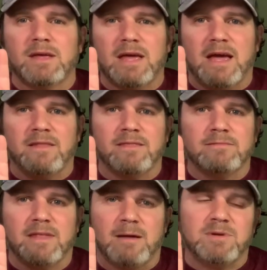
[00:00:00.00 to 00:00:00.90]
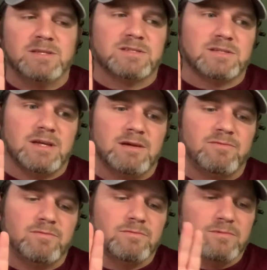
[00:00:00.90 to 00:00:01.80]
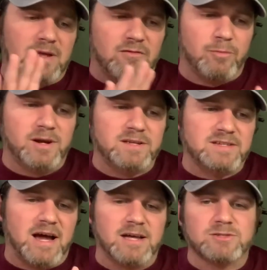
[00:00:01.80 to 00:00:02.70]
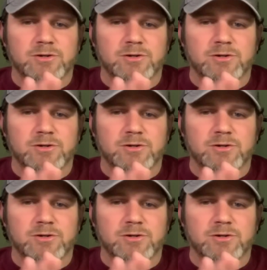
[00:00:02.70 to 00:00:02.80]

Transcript: and that means if everybody dies